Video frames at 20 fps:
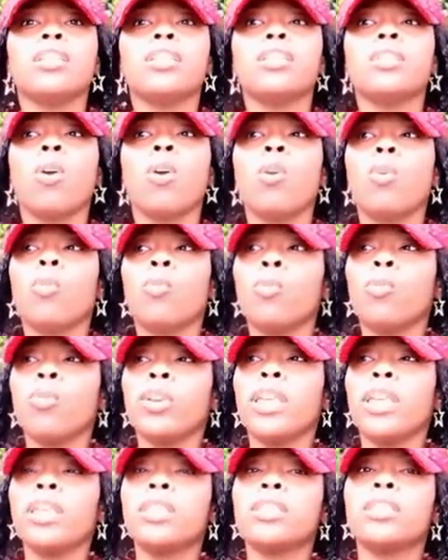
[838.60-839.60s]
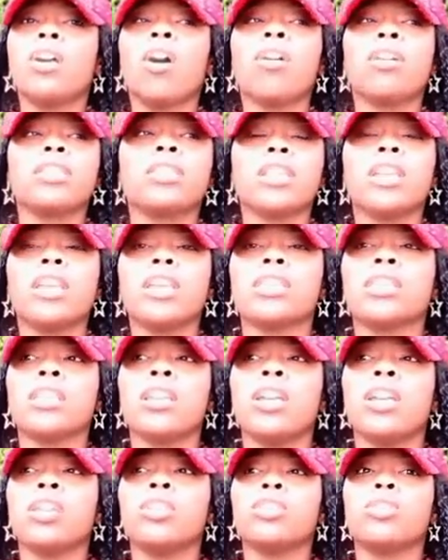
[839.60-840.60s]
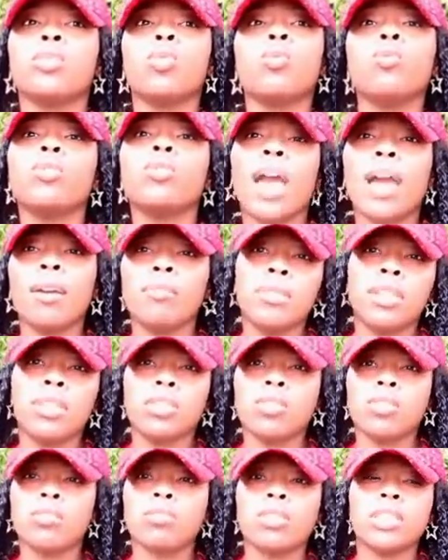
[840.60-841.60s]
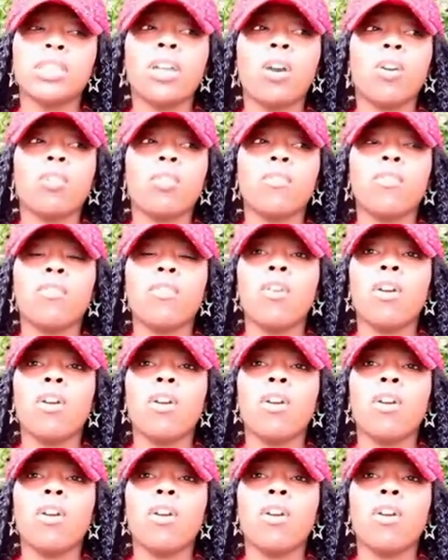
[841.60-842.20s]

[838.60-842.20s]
So he's talking to his two dimensional self.